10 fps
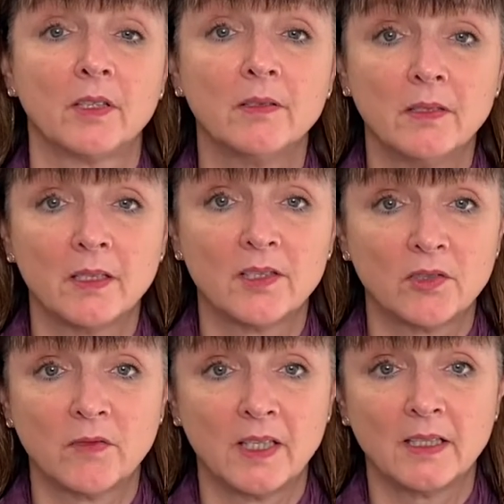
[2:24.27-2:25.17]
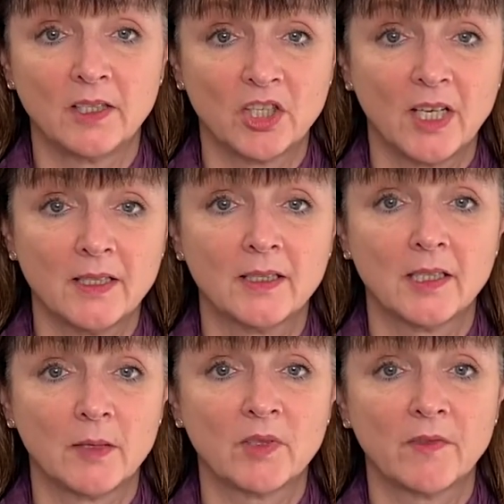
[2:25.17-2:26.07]
done in the history of the NHS in
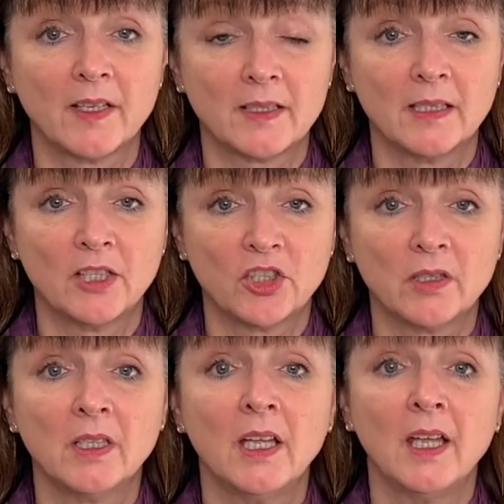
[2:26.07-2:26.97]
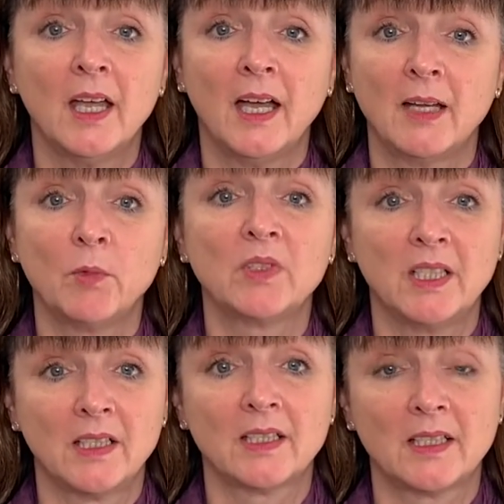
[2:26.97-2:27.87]
terms of vaccination, and will
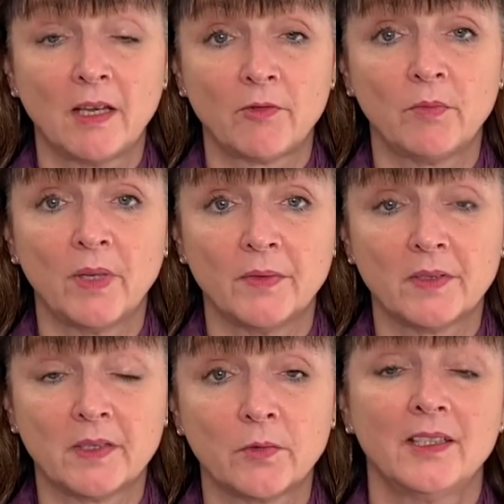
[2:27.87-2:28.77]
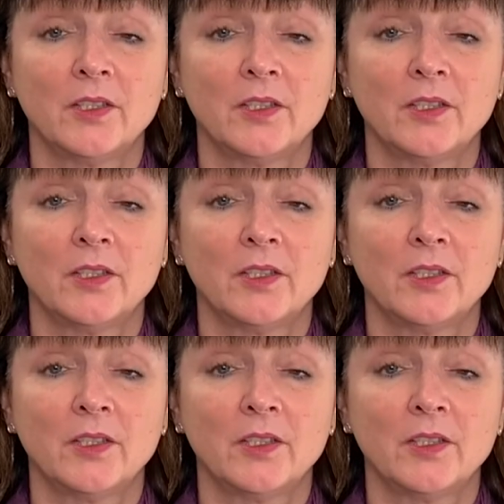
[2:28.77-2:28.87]
take us several months.